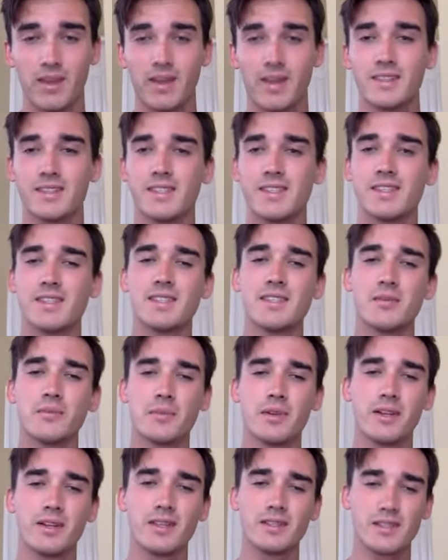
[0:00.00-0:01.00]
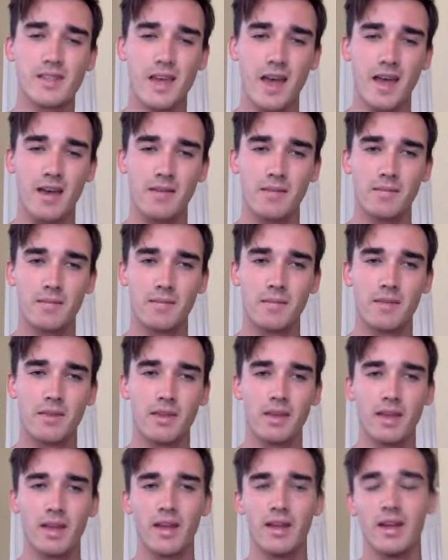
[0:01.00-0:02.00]
It's as simple as that.
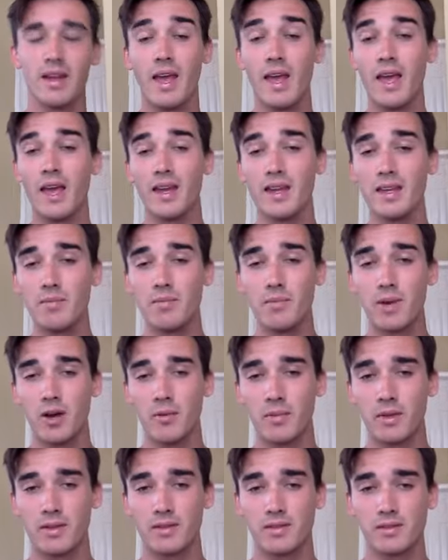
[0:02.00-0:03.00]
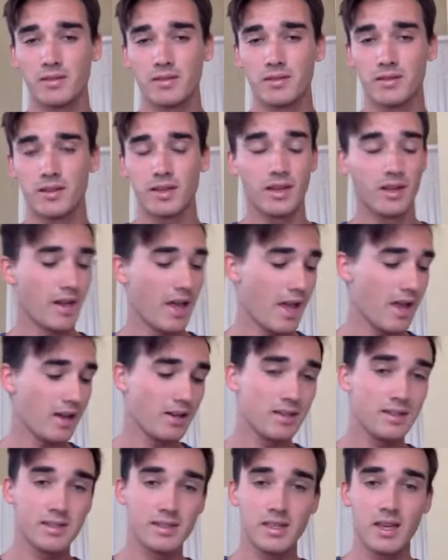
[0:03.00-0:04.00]
And in any moment, and in
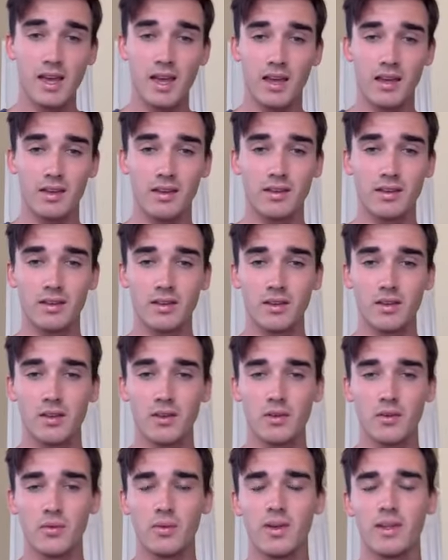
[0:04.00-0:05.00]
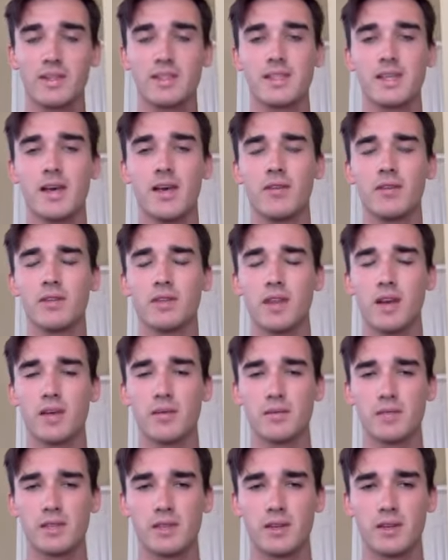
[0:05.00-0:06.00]
any day, when a sound
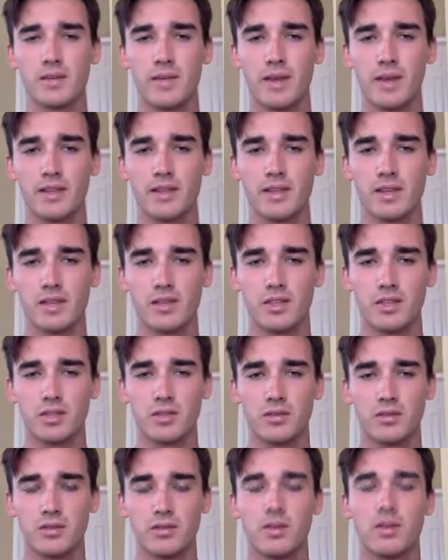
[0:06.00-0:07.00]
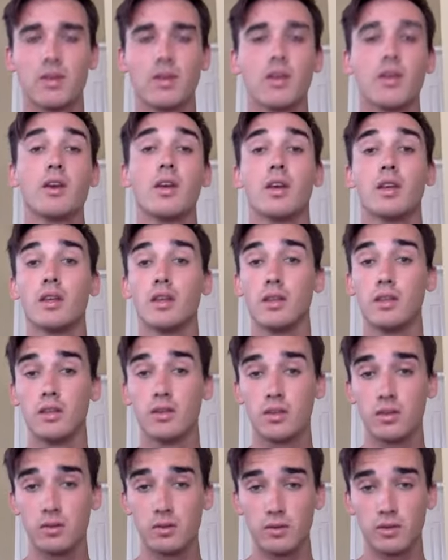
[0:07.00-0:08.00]
comes in your meditation,
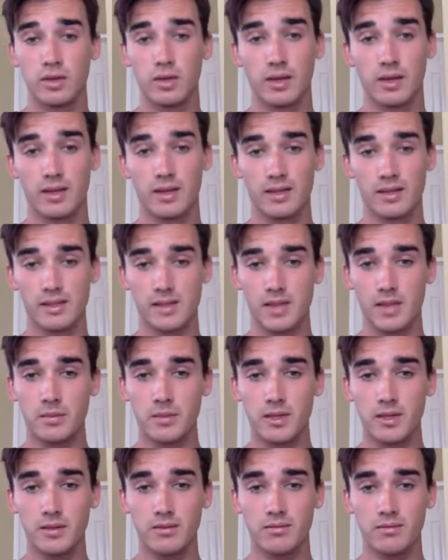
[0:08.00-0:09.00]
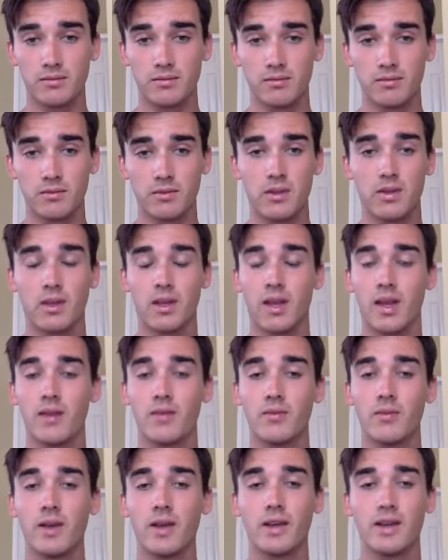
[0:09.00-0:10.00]
you can accept it
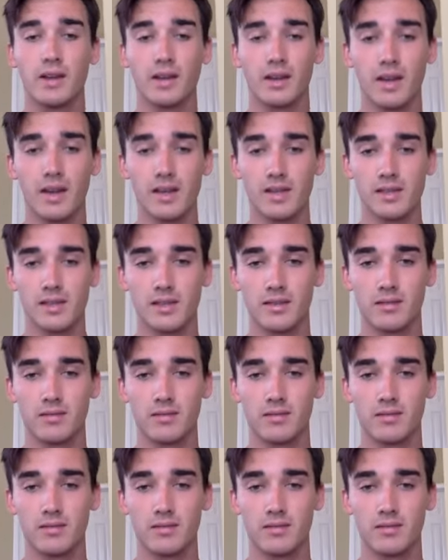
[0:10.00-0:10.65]
and recognize it.